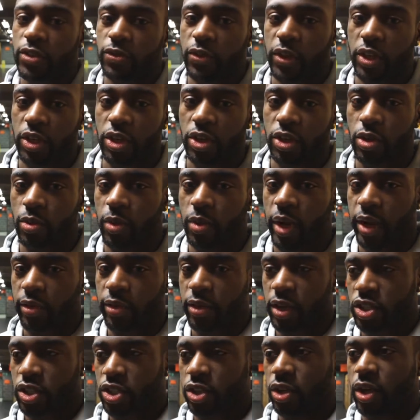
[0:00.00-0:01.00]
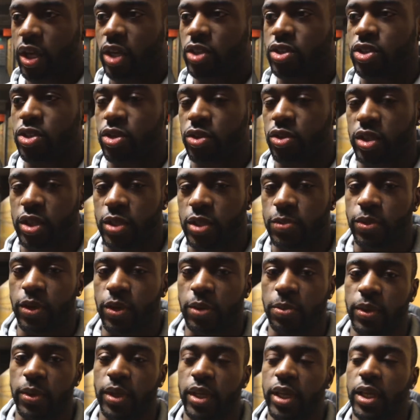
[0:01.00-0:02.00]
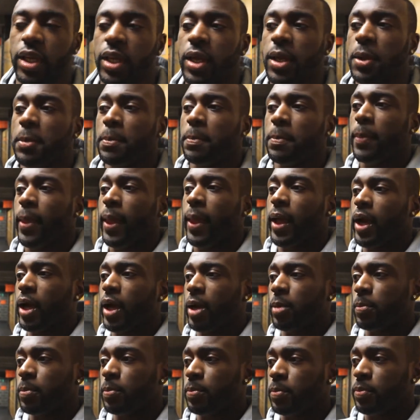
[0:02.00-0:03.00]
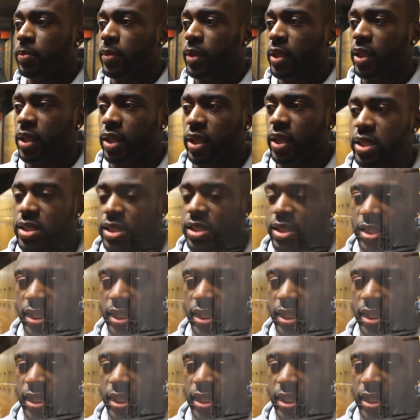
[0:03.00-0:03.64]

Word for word: video where I show how to do this properly, it's